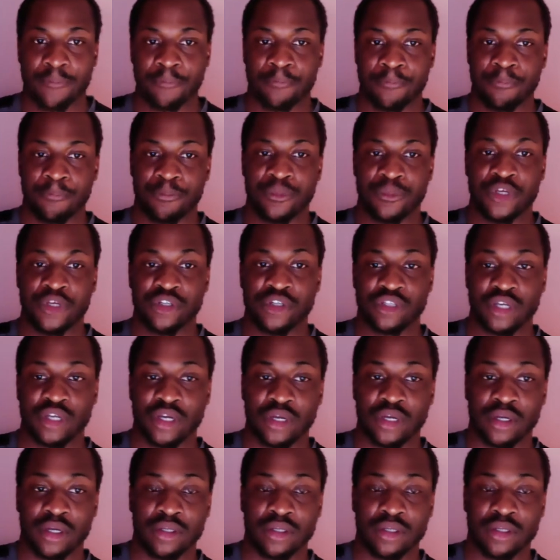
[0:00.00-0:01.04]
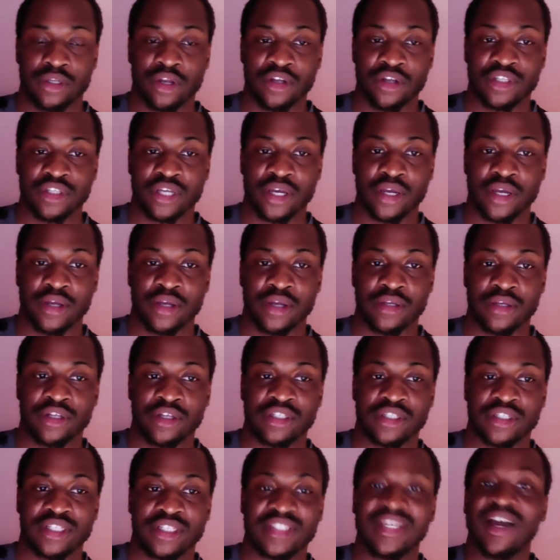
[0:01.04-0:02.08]
there's
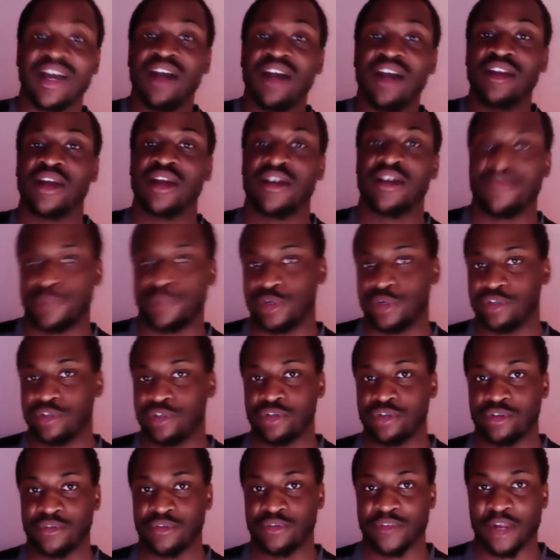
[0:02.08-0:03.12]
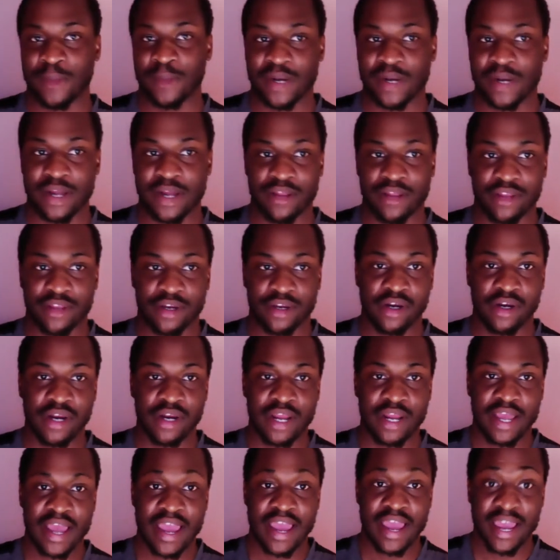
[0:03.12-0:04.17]
a ton of personal development out there.
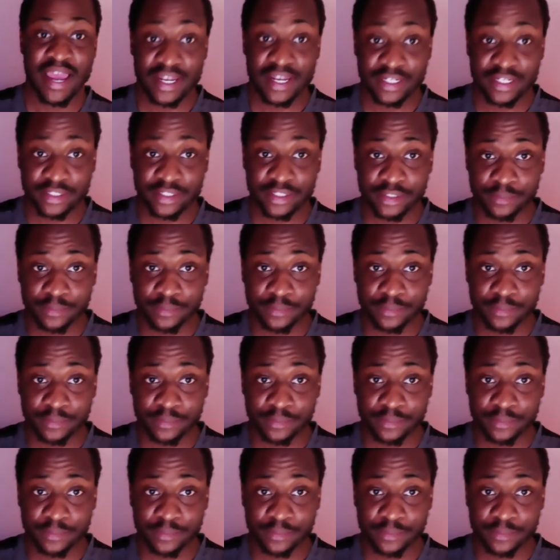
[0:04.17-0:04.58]
And